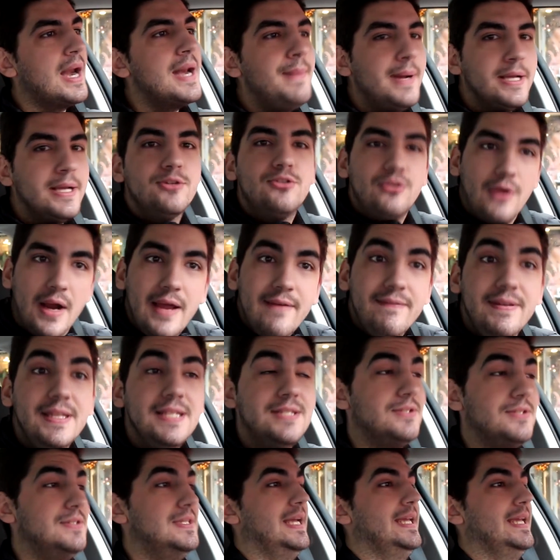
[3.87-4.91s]
am I driving
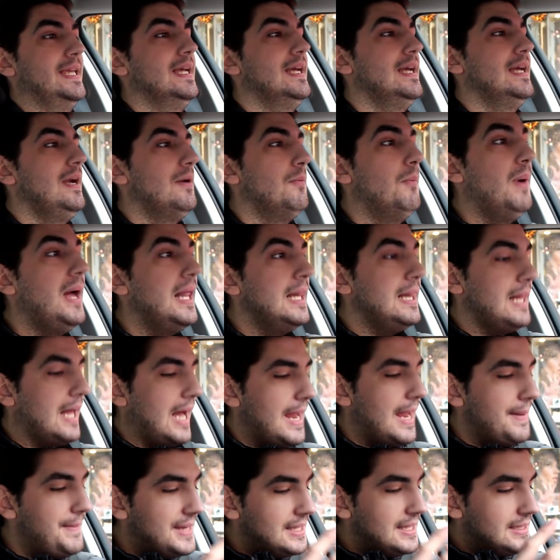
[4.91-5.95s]
today? Well,
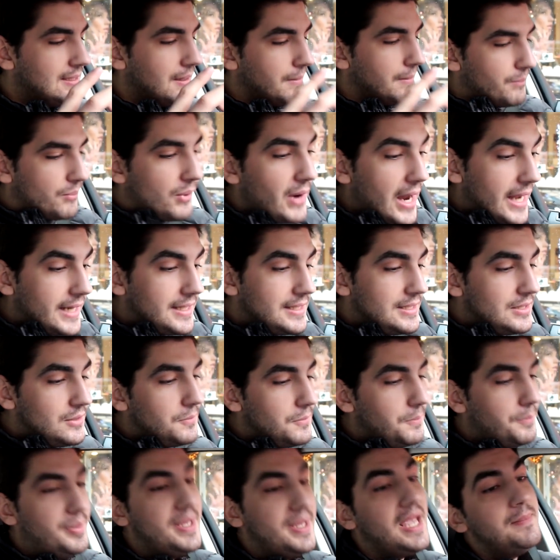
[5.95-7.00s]
I'm in the brand new
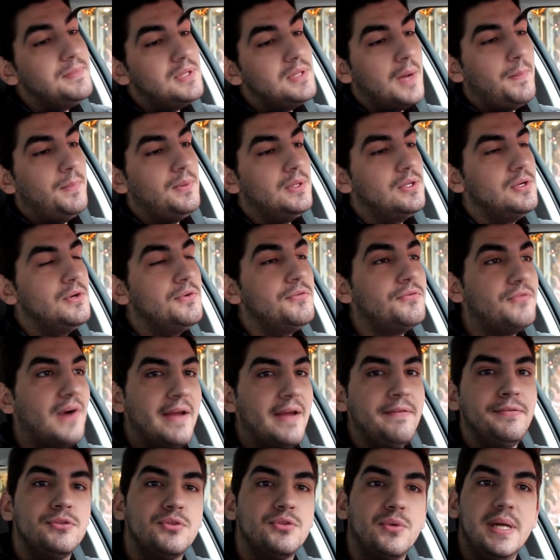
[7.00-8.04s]
BMW
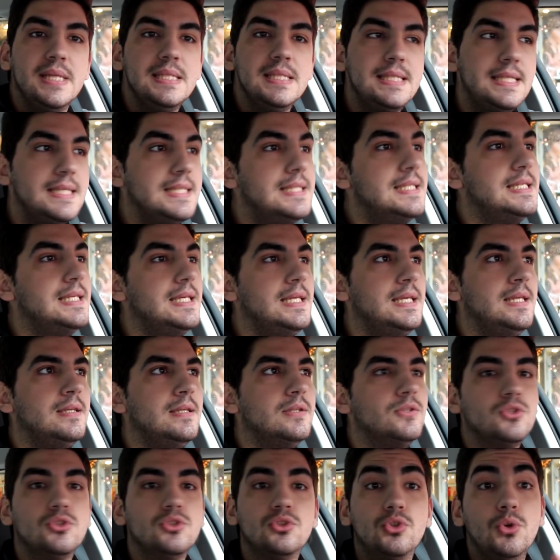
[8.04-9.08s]
520d
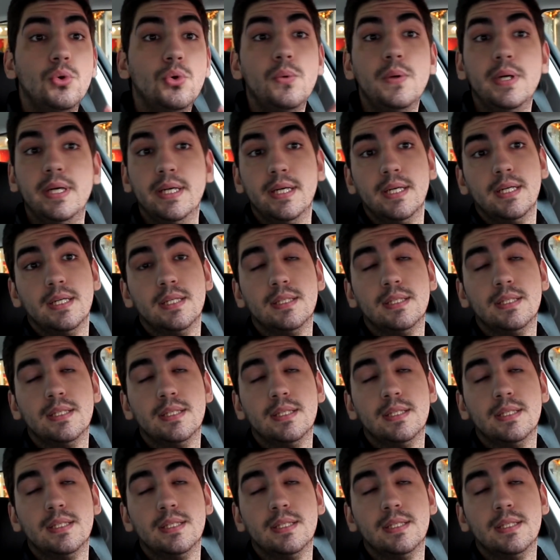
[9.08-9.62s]
Touring.